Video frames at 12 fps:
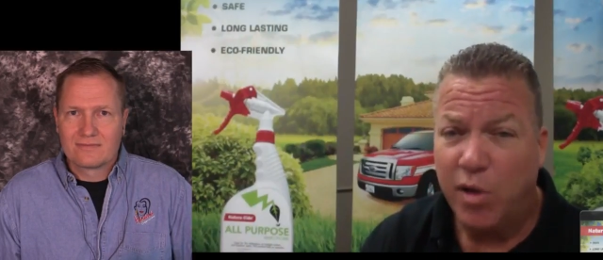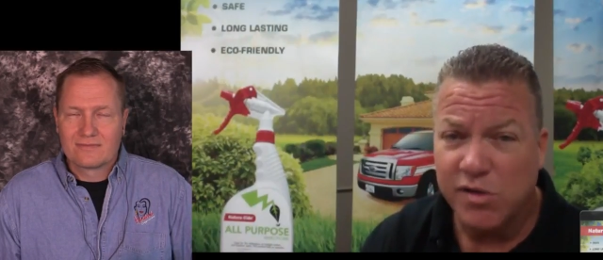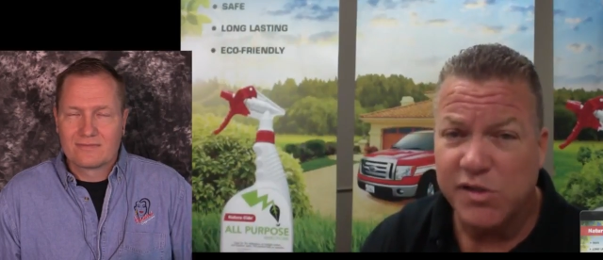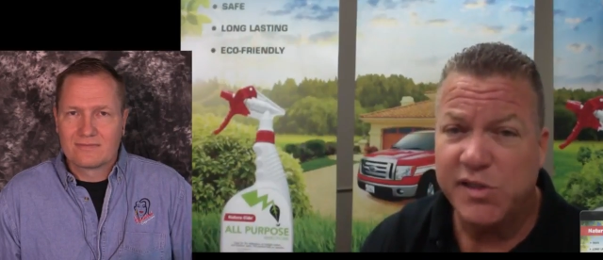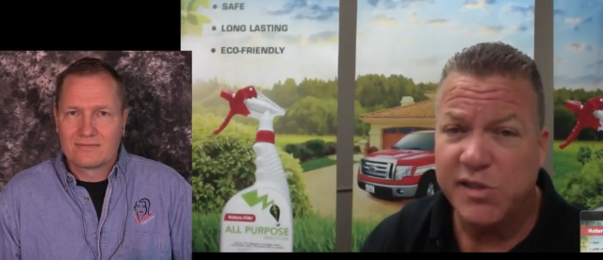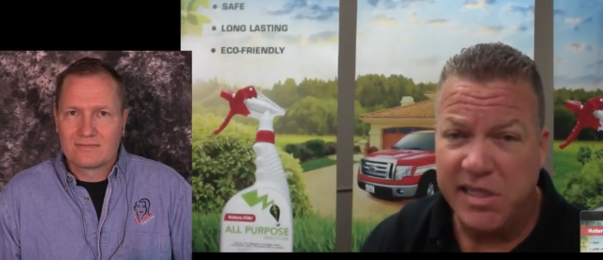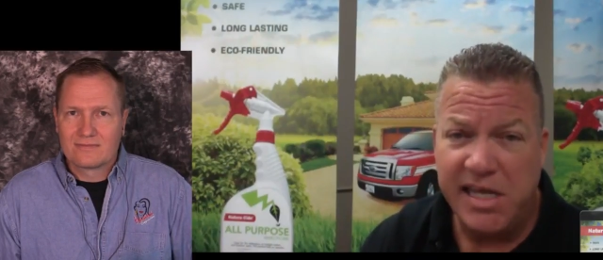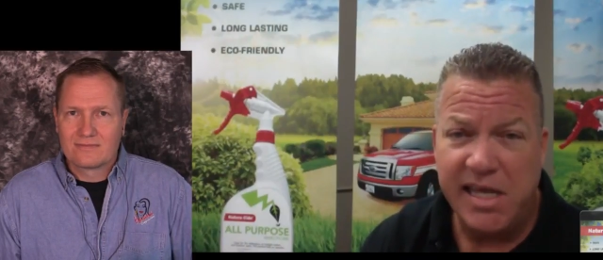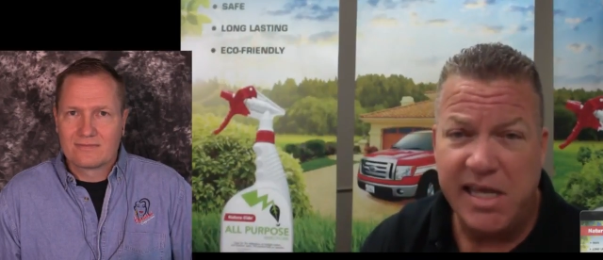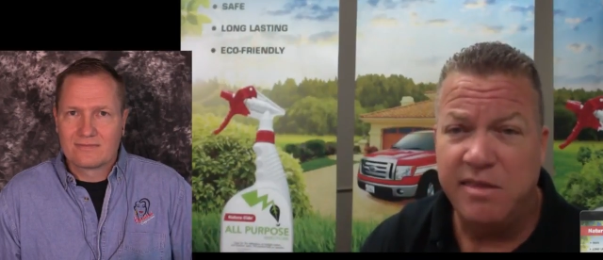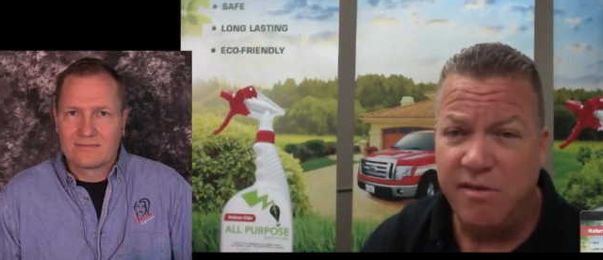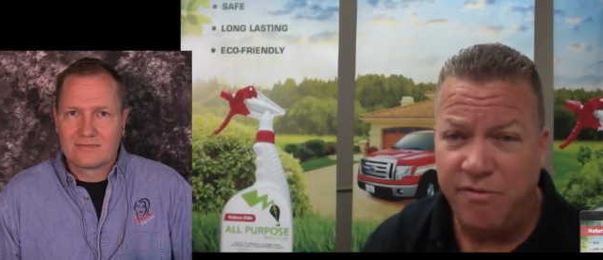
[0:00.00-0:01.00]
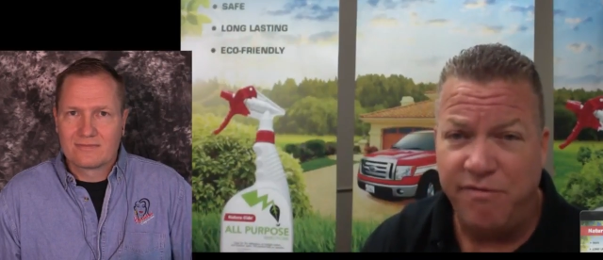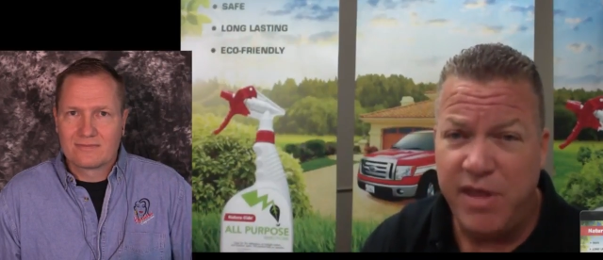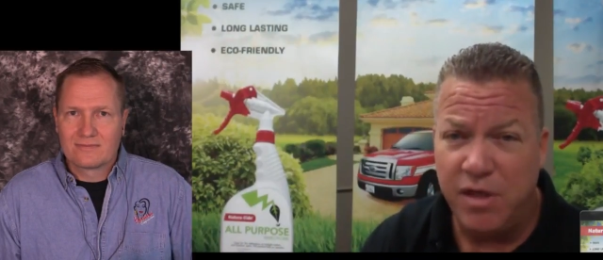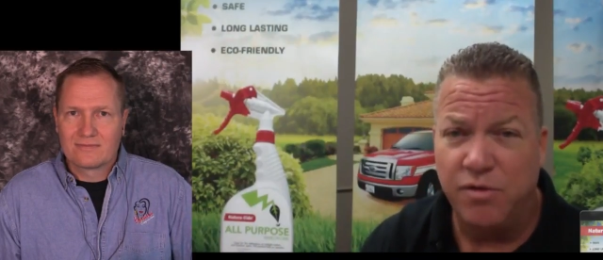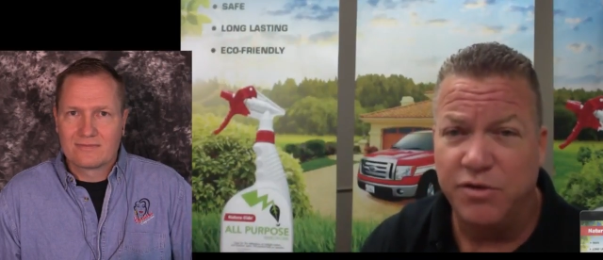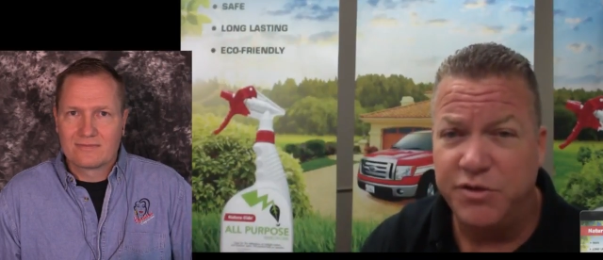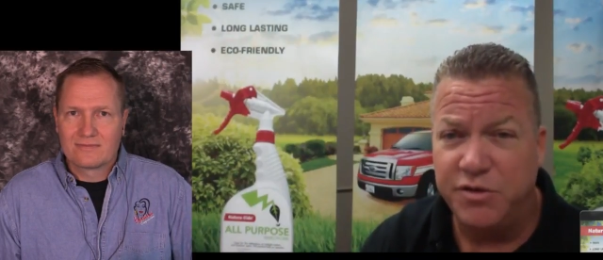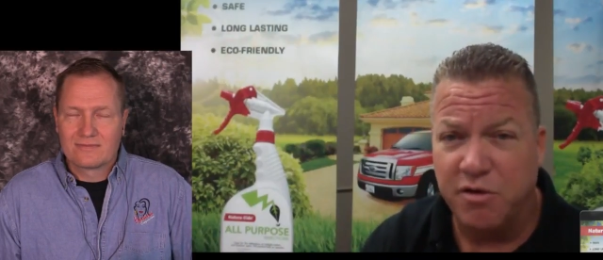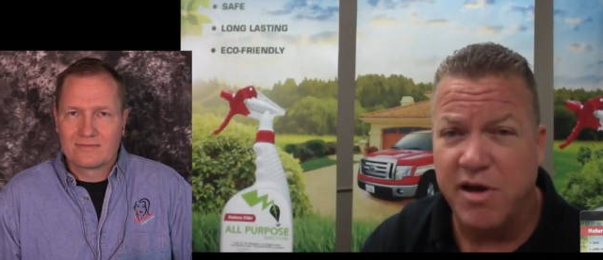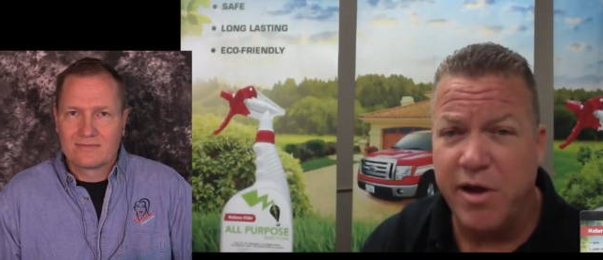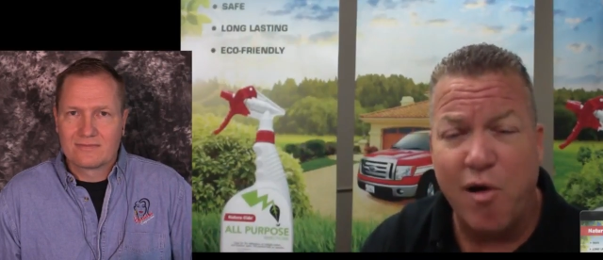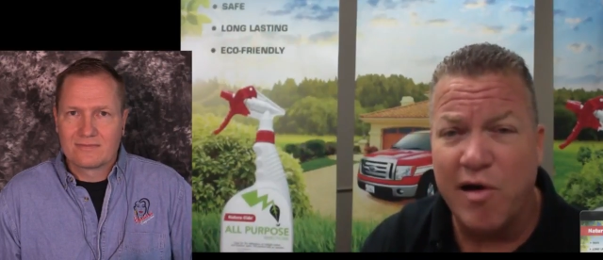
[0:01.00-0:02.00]
Speaker 1: personally in the field
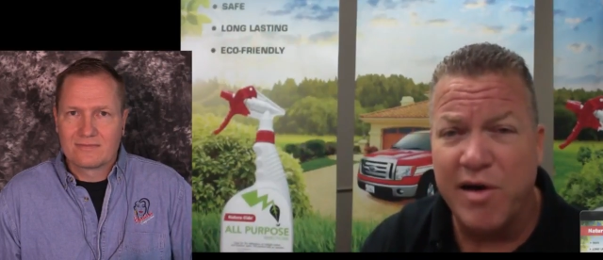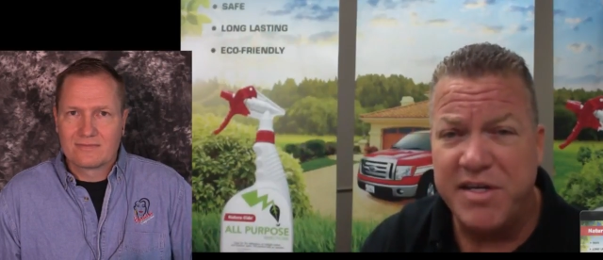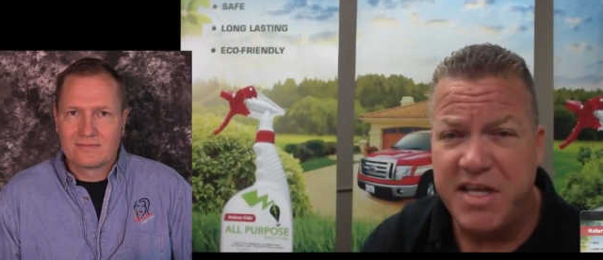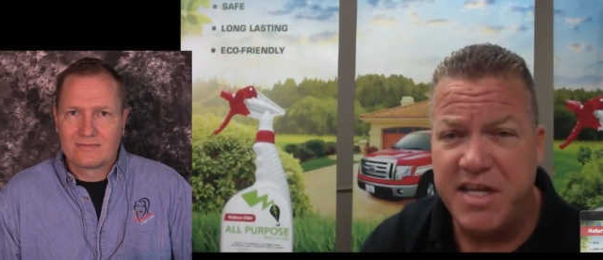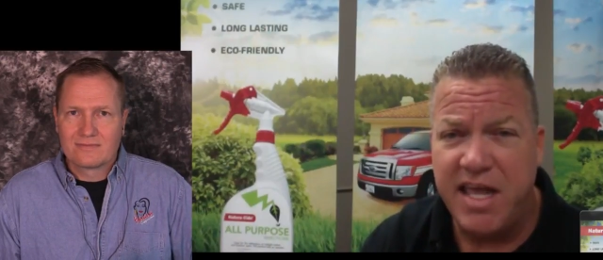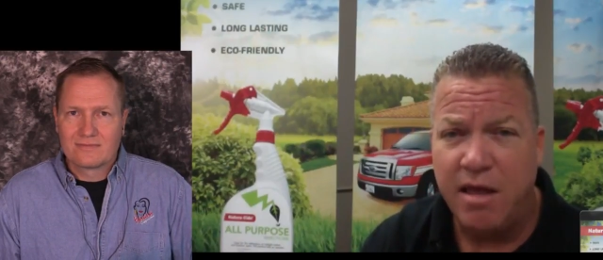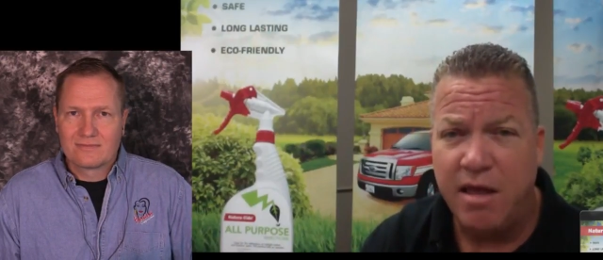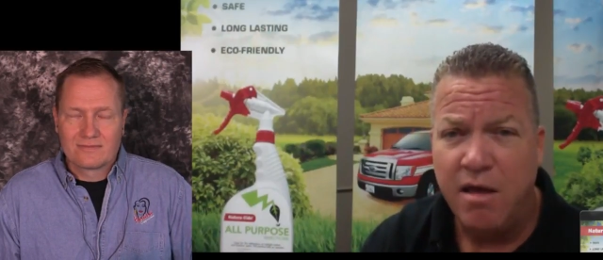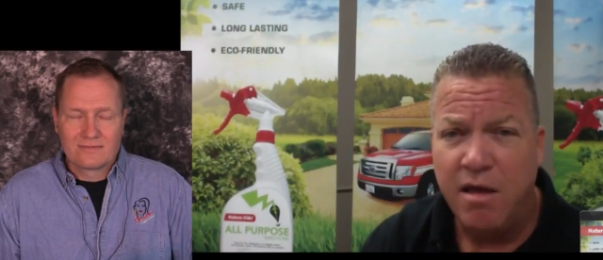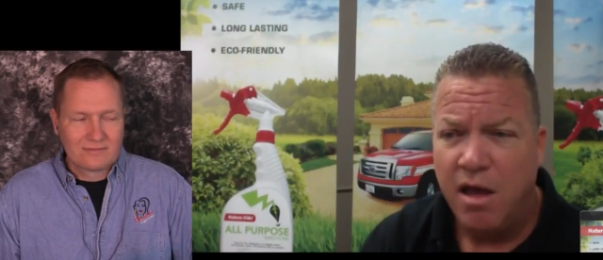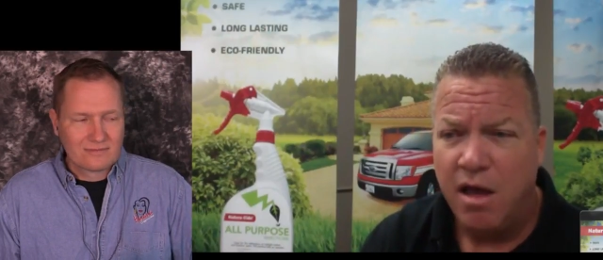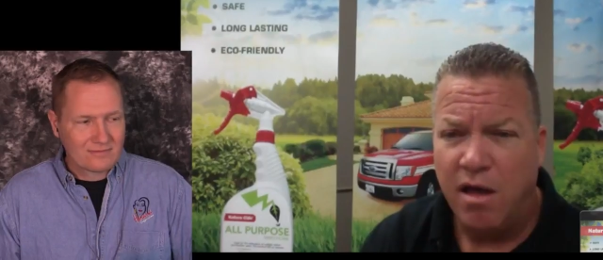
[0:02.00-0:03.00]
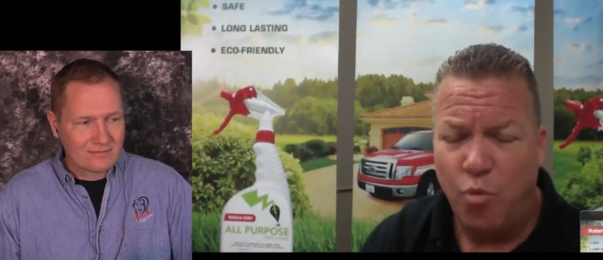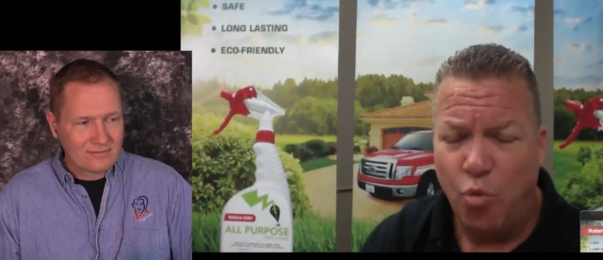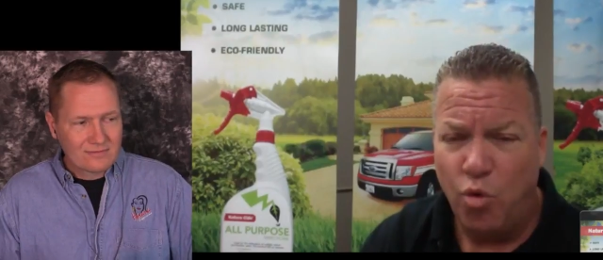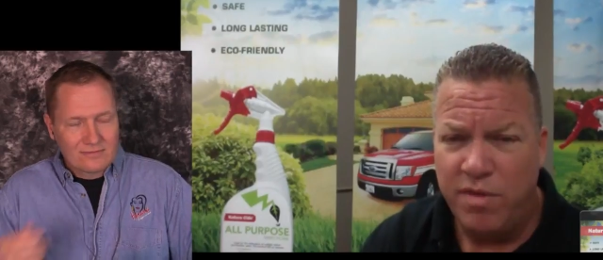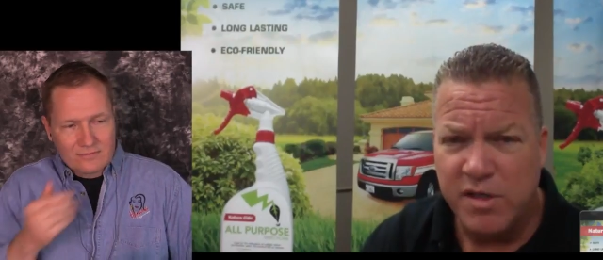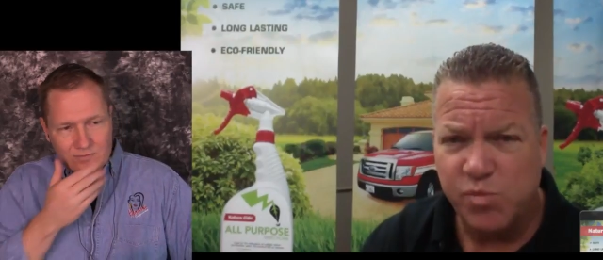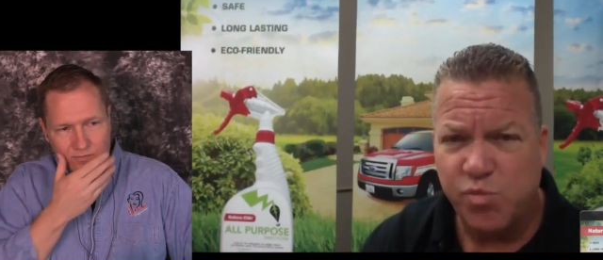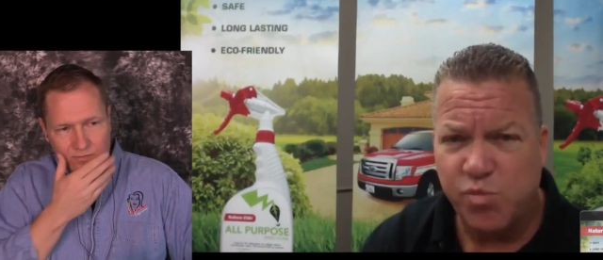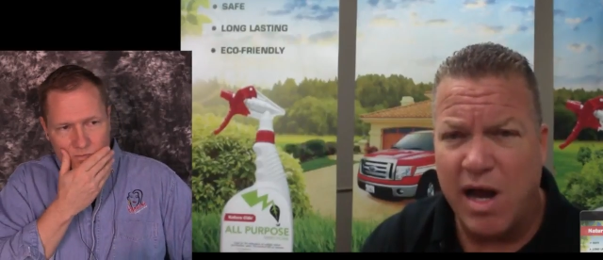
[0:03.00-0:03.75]
during R&D, um, when this